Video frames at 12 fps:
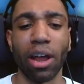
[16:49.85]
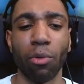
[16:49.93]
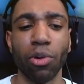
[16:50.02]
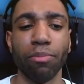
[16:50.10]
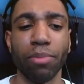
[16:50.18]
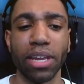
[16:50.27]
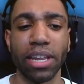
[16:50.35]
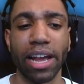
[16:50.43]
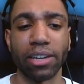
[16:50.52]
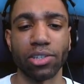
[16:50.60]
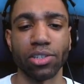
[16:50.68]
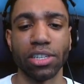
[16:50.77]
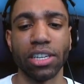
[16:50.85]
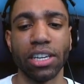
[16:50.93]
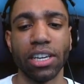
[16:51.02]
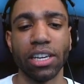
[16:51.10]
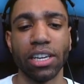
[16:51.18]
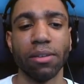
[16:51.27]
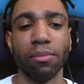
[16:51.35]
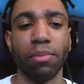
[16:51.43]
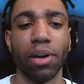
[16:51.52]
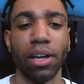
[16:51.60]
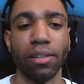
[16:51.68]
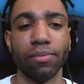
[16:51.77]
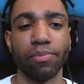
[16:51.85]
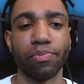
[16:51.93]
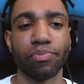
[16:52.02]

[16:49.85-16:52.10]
I would beat it, actually. But